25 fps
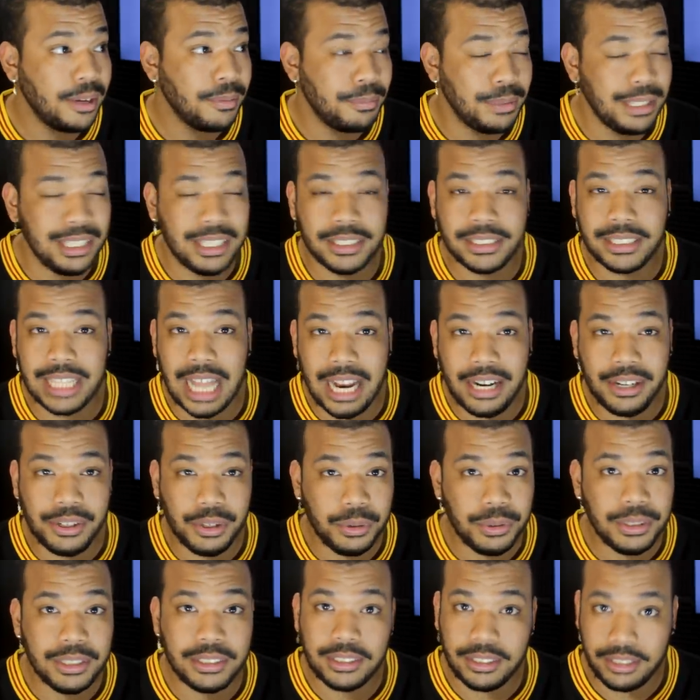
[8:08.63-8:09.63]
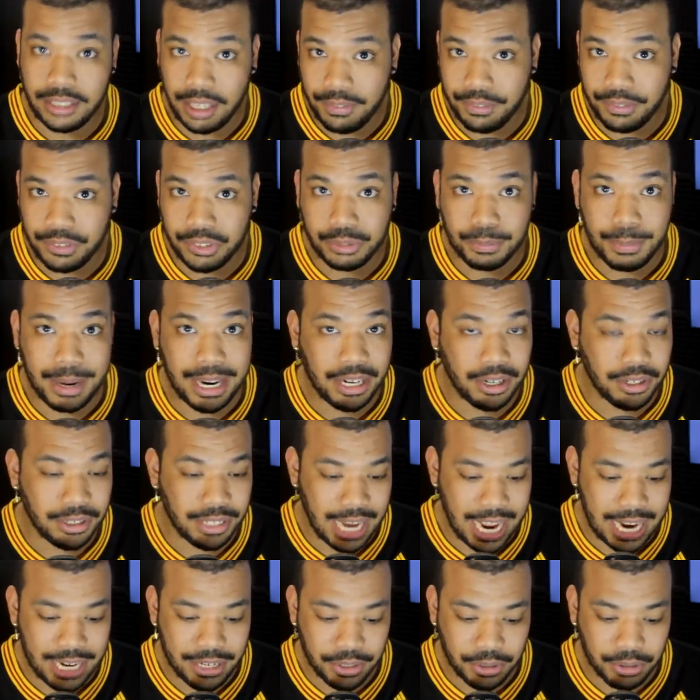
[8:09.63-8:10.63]
Because that dude is a difference maker.
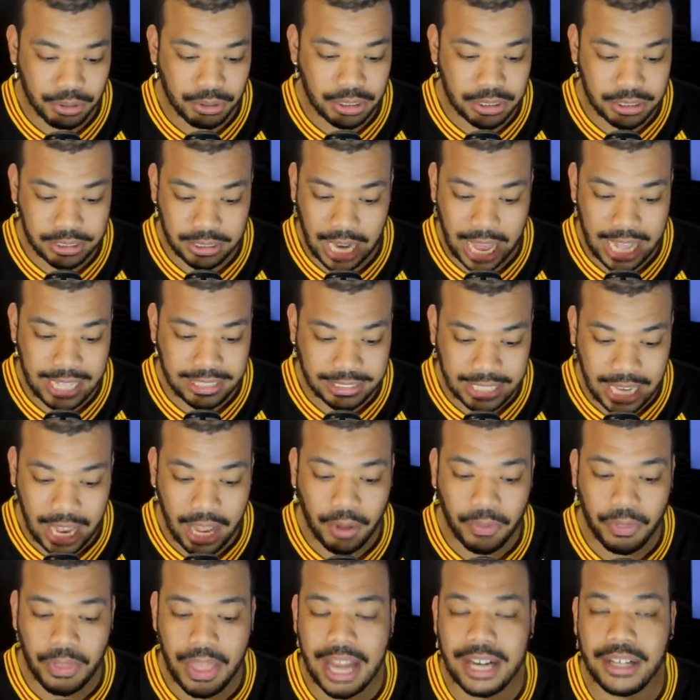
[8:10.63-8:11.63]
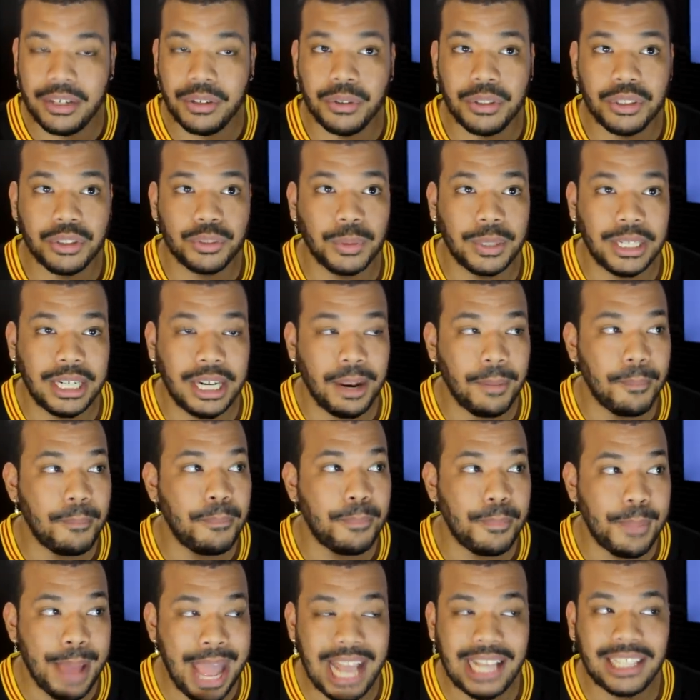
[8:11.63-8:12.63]
That dude is lights out. That dude is one of the
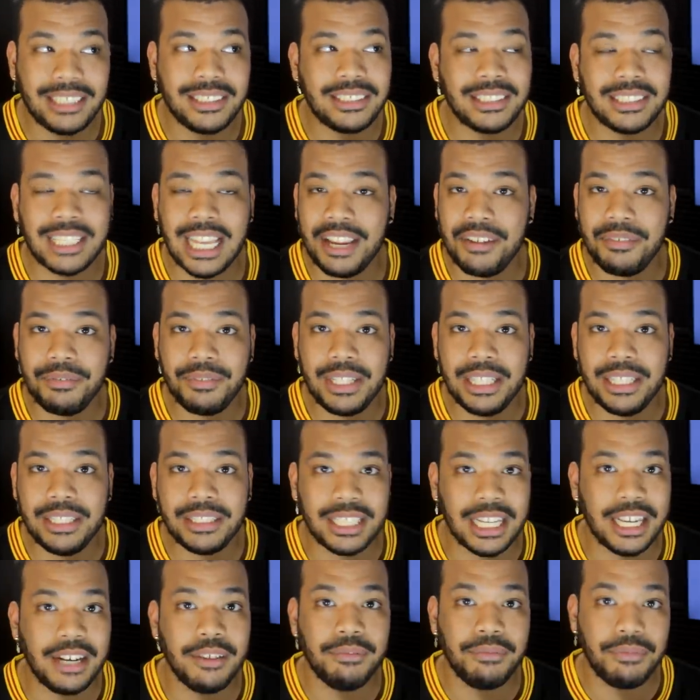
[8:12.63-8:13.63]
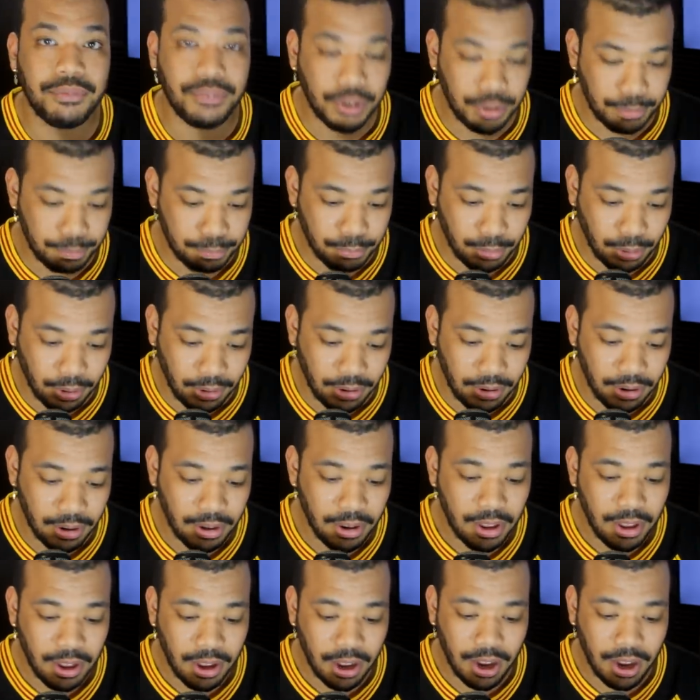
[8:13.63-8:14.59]
best safeties in football.